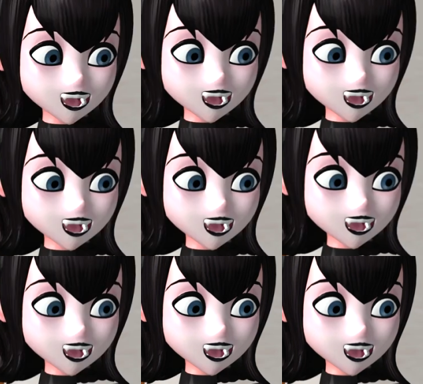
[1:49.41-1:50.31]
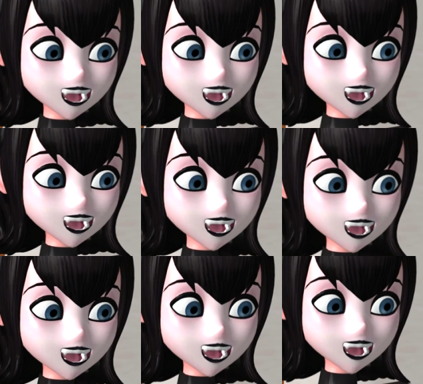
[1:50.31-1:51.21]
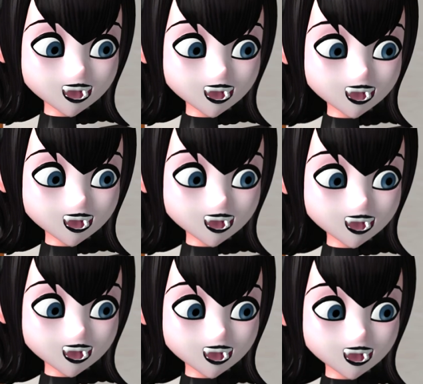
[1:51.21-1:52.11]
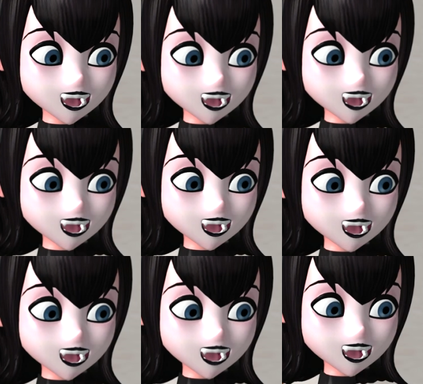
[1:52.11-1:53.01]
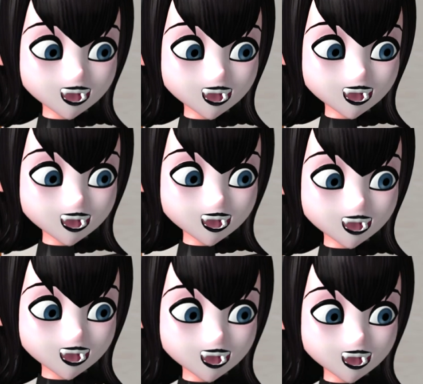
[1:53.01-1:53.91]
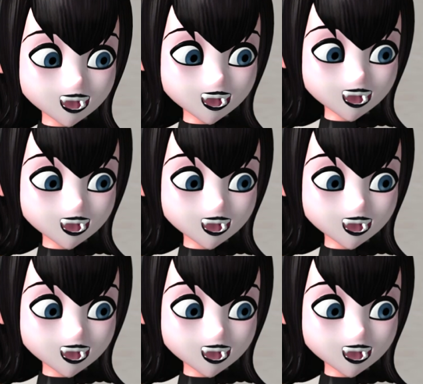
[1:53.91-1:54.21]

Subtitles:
Yes, I am, if you don't mind. No, not at all. Go right ahead.